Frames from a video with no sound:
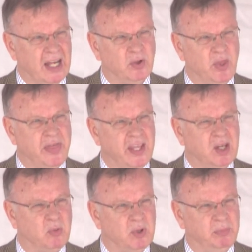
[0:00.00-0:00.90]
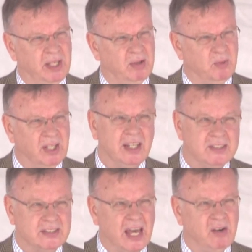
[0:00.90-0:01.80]
I don't think it would be really a
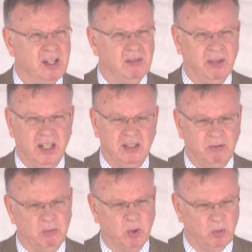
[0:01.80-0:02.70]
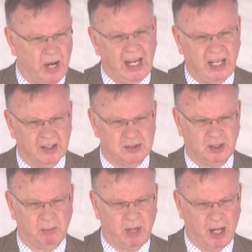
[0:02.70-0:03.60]
Saudi event if it were raining
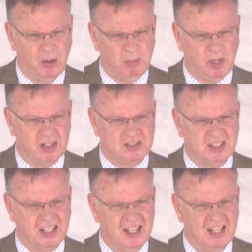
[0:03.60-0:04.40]
somehow, but